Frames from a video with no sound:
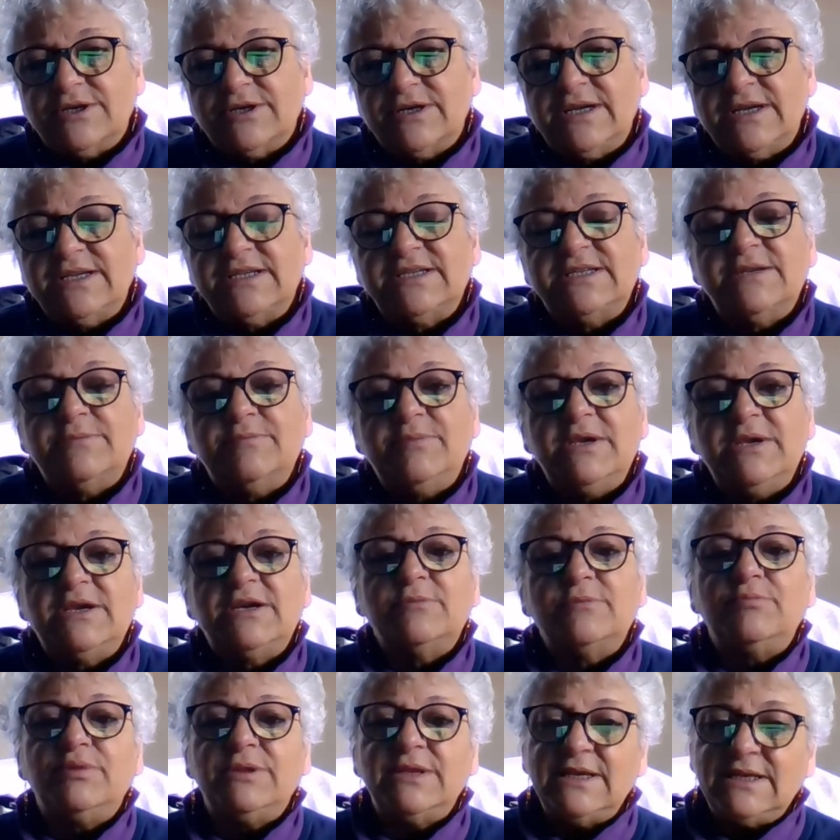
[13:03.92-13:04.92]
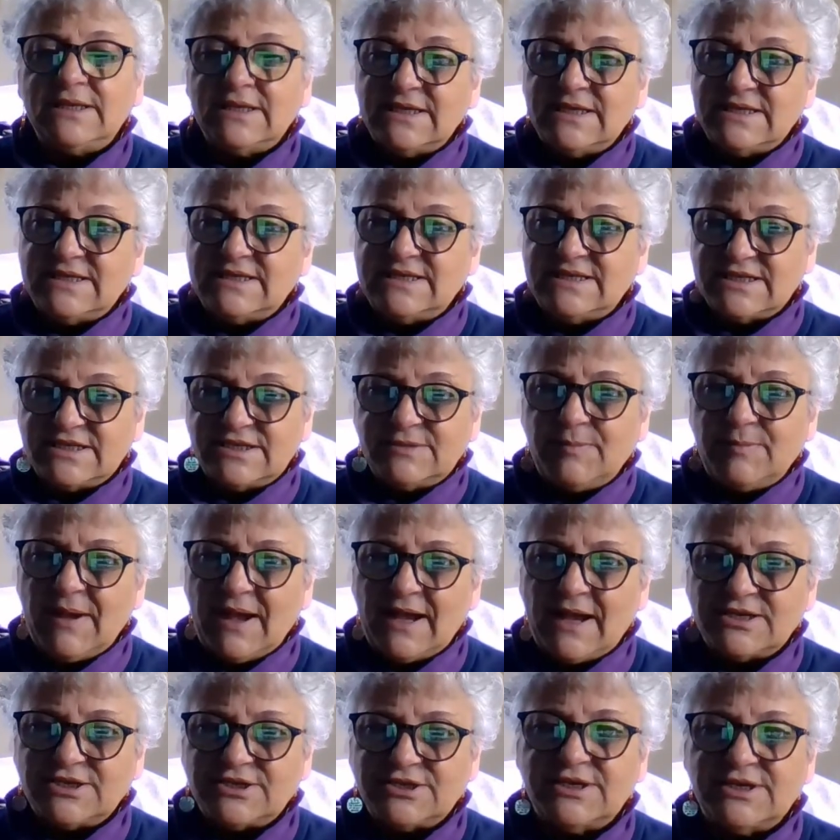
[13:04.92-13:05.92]
is to be completely
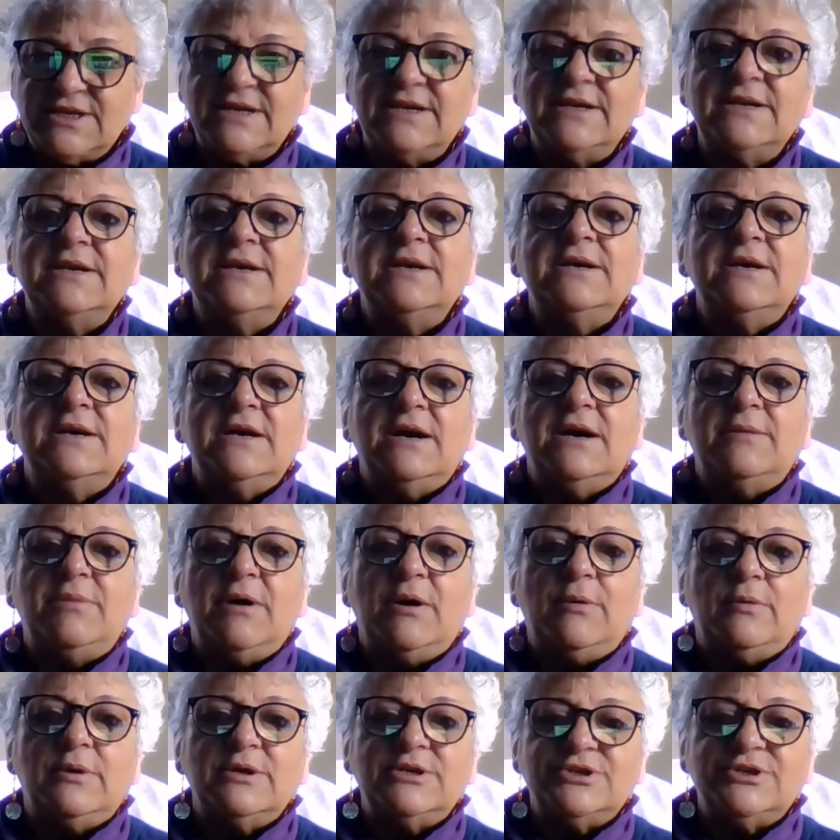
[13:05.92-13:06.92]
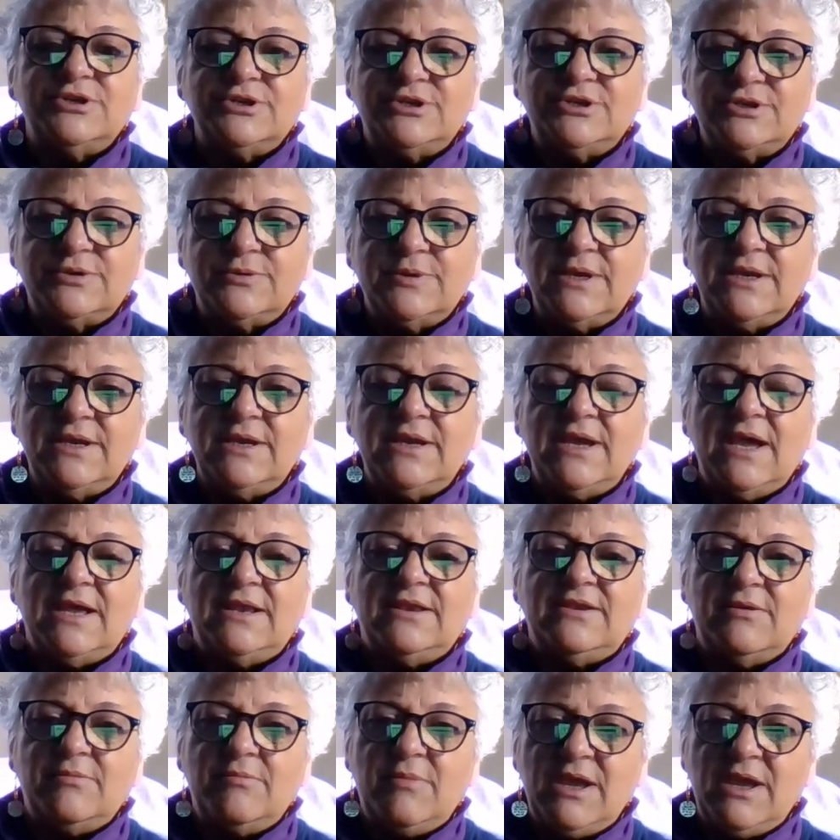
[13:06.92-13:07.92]
dispassionate about what you're doing
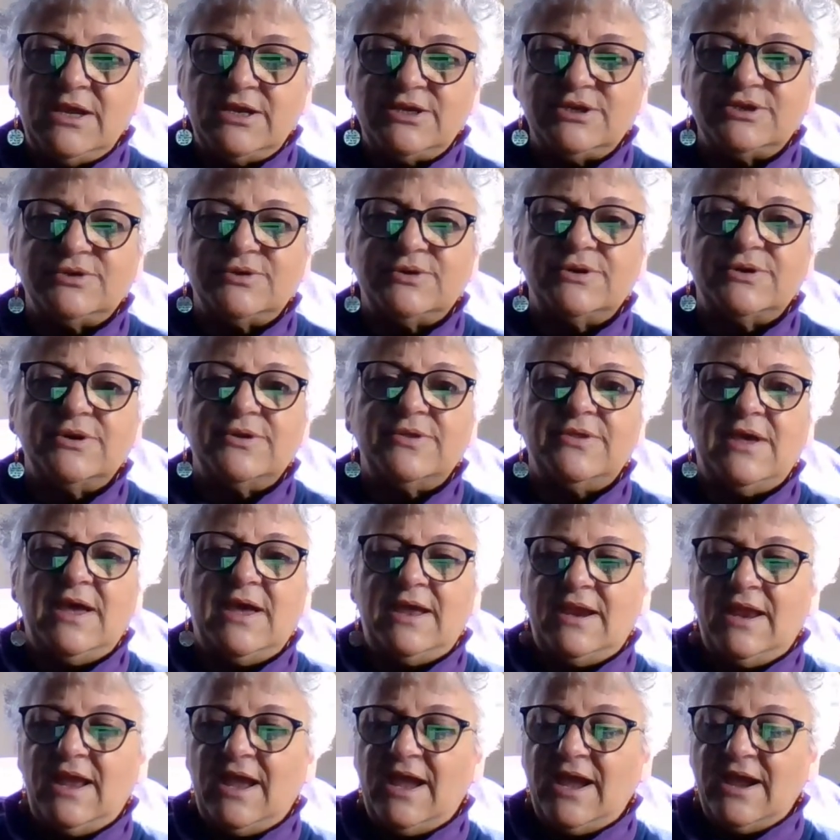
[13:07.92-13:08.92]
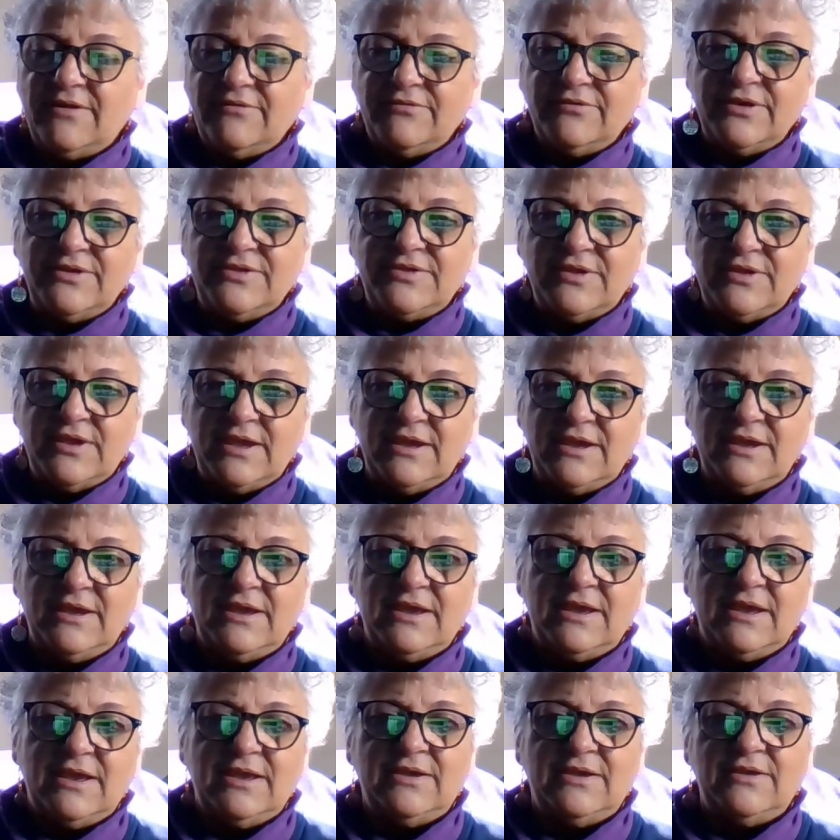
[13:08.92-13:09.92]
and to make sure that everything
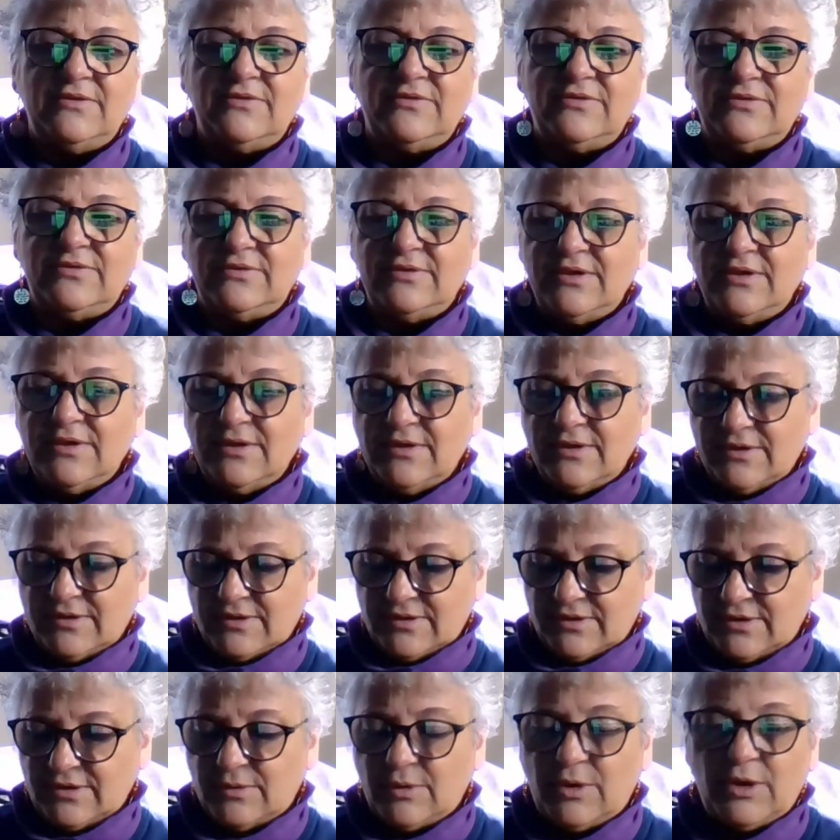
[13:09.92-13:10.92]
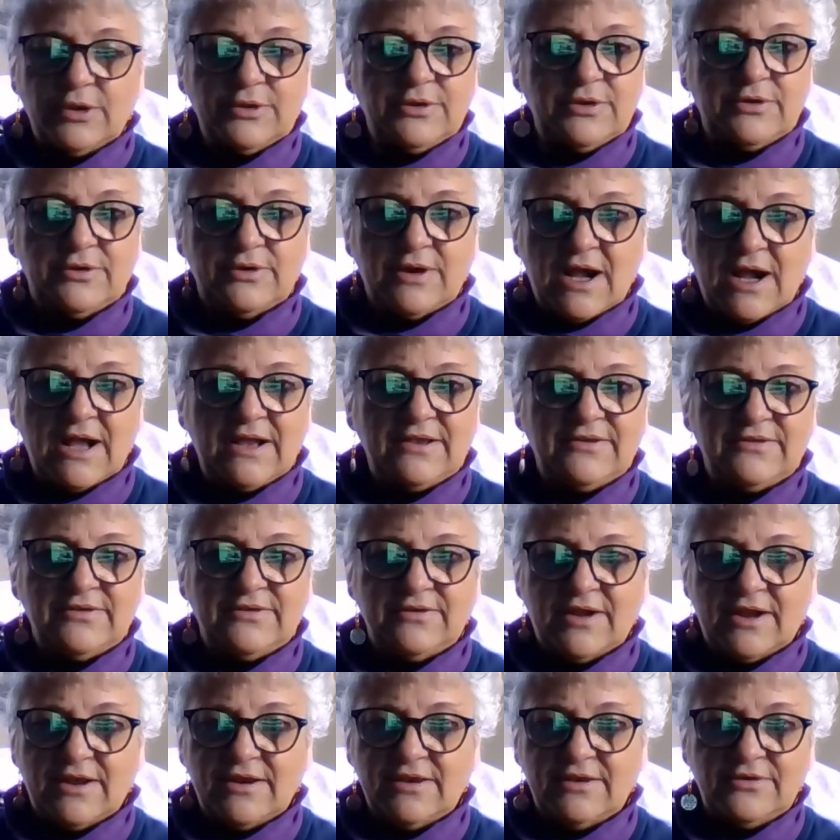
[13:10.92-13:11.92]
is, all your I's are
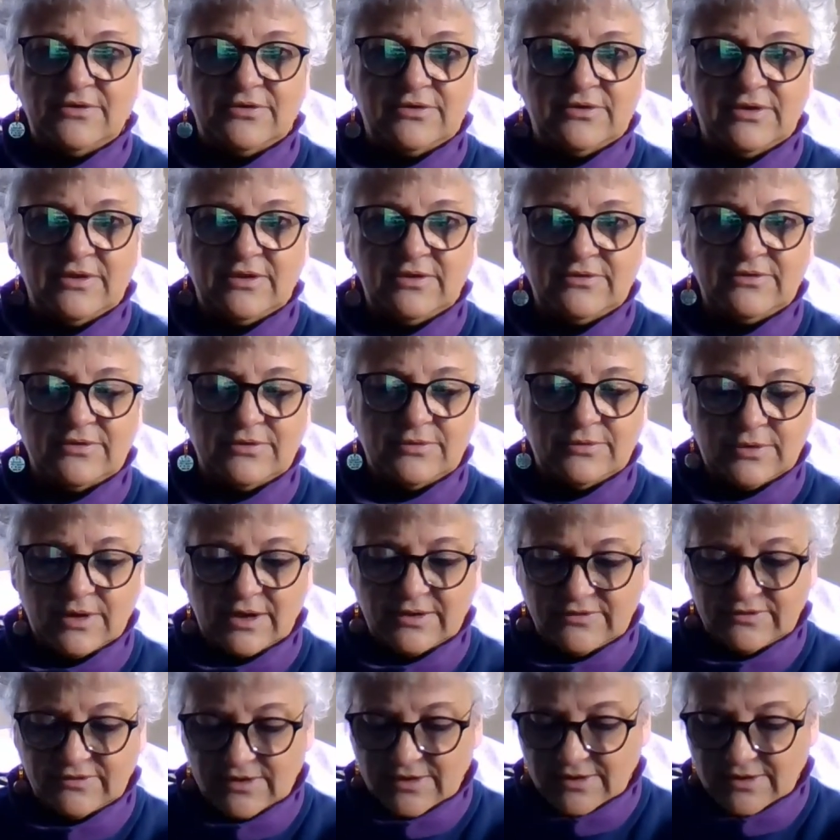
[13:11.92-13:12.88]
dotted, your T's are crossed,